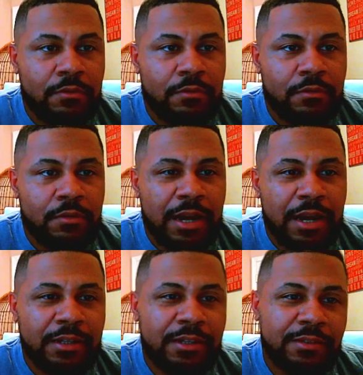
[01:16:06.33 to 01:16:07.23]

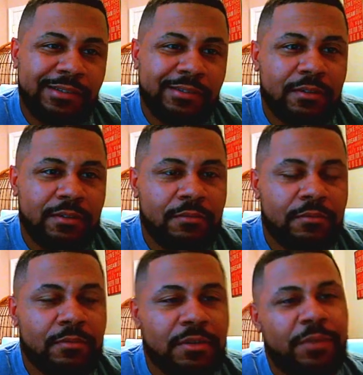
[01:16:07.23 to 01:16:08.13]
Conklin,
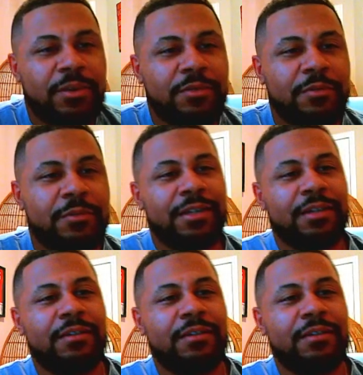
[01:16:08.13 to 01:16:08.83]
it's like one of the,